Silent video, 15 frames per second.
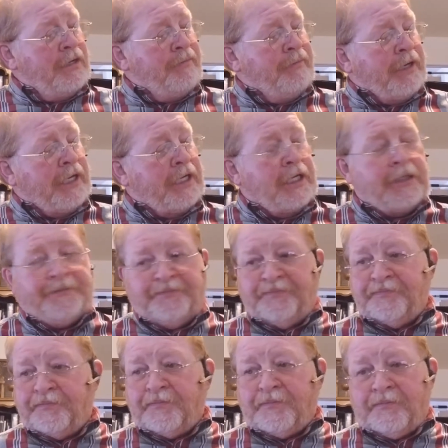But
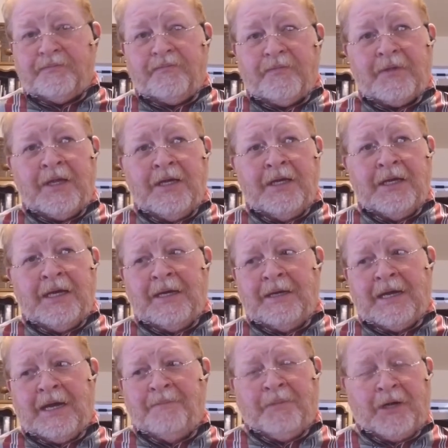
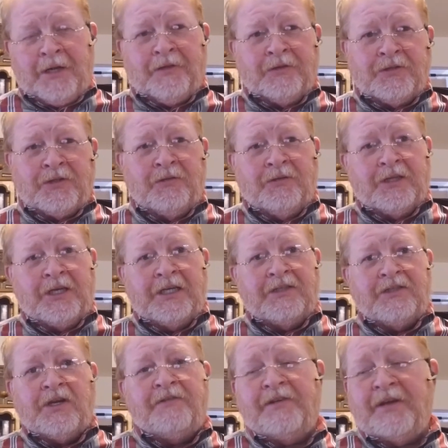I bought those two
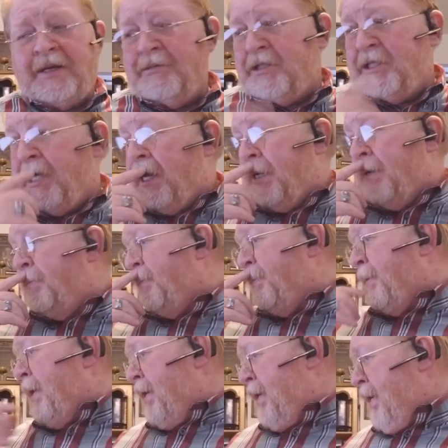things off Amazon,
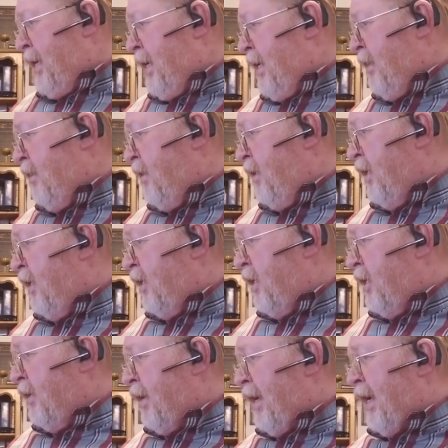and then
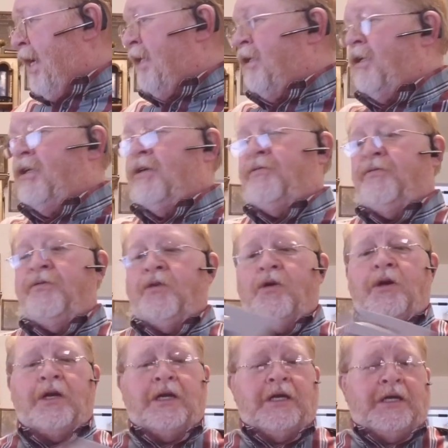I had to look
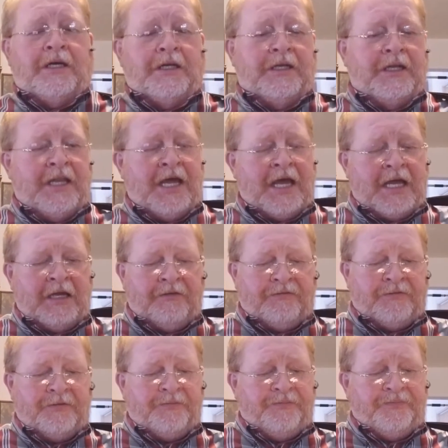for a
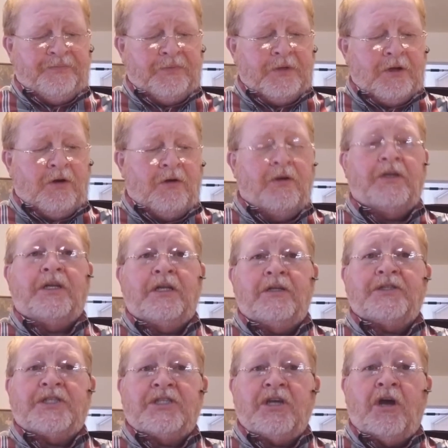knife or a little
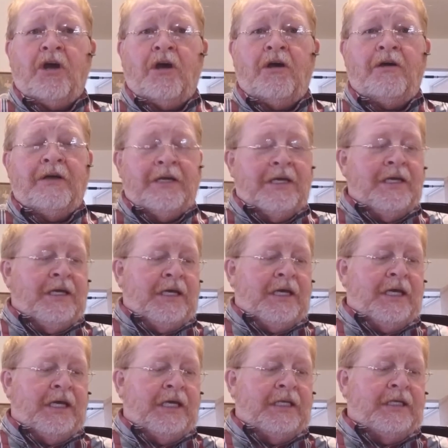saw,
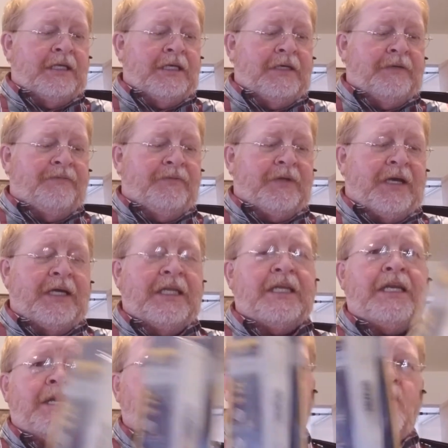and I
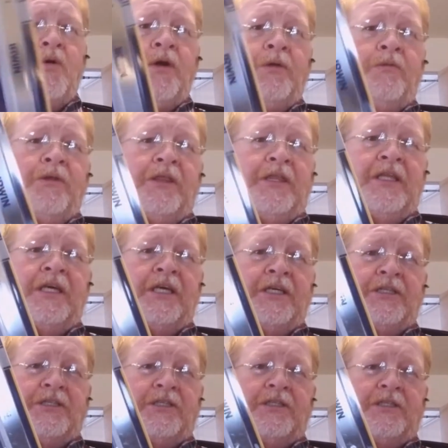ended up going with
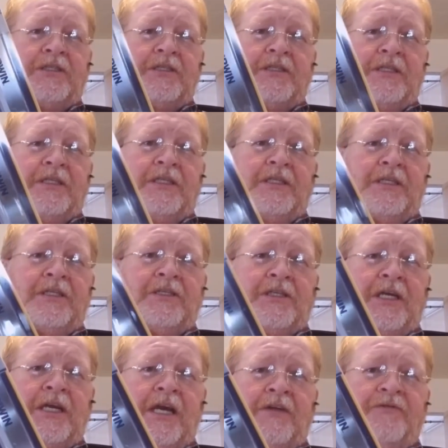this. This
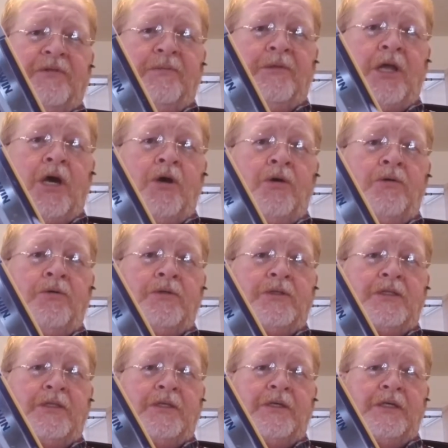I got from
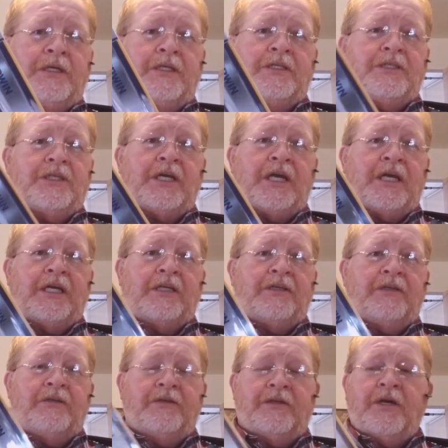Lowe's. It's a
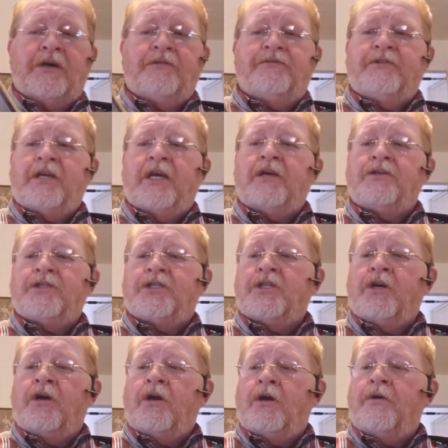dovetail
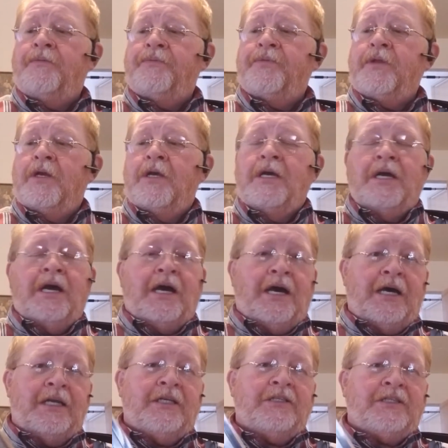saw.
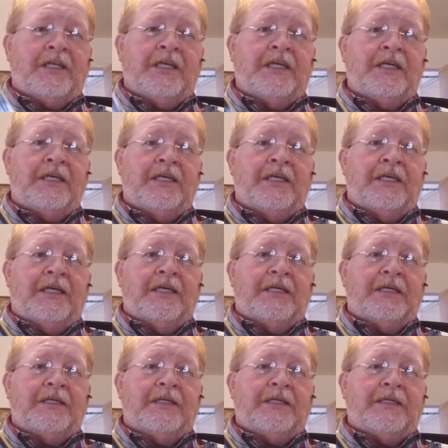Honestly,
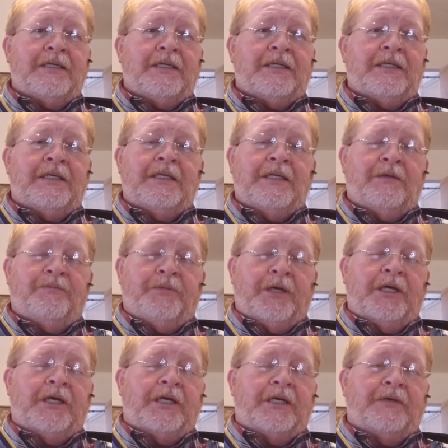a little
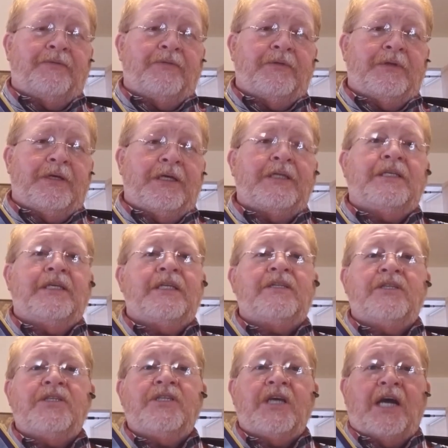big. It
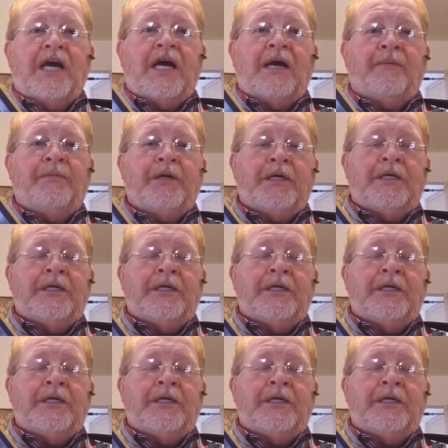did the job.